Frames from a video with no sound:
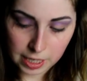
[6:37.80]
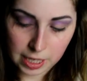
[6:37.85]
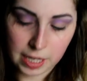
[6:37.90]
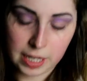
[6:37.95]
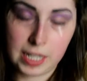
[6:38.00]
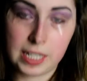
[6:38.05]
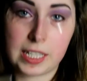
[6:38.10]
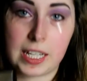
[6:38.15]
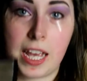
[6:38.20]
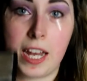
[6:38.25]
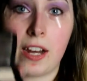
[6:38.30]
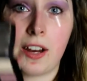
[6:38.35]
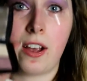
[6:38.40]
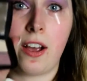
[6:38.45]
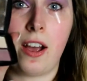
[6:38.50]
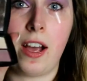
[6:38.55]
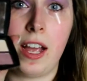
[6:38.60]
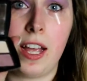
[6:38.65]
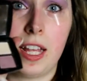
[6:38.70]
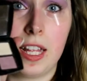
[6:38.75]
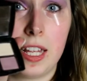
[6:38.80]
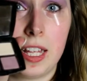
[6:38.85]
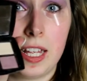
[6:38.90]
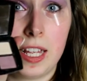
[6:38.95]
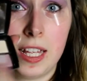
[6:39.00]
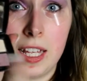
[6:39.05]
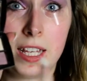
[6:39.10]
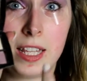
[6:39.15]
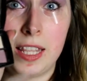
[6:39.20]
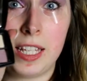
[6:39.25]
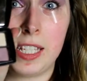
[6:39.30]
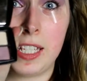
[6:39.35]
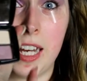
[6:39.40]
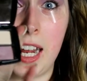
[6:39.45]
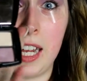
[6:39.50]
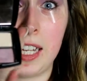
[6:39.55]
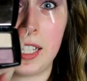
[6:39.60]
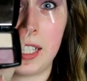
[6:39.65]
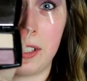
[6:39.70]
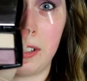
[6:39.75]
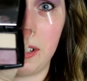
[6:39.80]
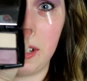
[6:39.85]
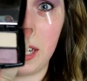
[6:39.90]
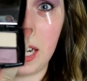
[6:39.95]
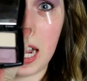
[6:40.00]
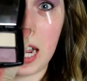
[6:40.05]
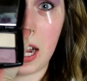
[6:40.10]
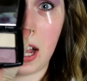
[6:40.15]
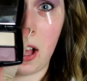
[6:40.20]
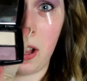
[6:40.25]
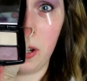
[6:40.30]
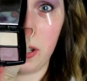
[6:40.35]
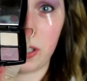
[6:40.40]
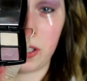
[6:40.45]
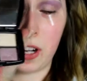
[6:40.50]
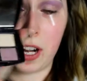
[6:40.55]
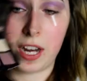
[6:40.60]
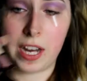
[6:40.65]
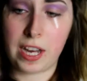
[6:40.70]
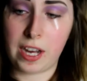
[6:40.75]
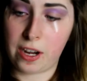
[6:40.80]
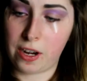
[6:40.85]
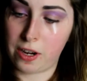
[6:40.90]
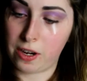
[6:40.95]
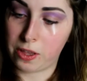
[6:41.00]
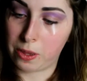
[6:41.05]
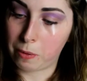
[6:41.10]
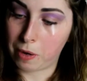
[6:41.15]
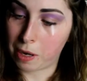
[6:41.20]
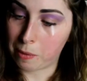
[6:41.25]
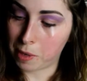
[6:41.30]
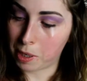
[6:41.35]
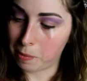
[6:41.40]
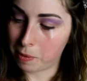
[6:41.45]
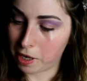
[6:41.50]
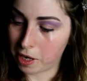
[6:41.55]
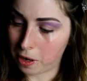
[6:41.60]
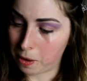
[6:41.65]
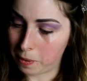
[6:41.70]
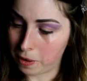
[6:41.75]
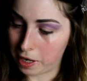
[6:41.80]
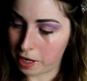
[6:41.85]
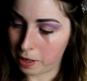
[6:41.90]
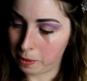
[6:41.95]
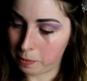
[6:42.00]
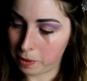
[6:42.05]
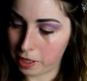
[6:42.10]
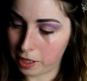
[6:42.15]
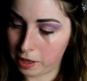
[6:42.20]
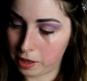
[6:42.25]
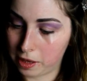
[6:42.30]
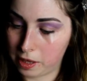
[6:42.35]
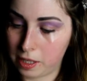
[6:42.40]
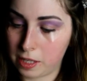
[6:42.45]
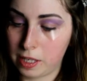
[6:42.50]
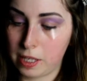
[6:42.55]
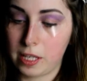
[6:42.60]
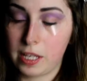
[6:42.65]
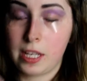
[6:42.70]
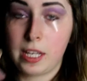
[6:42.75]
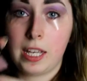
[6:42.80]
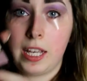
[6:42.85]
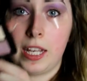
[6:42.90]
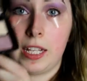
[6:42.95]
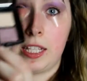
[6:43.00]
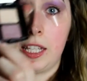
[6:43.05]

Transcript: And it's kind of got these nice colors right here. So what I'm going to be going in with is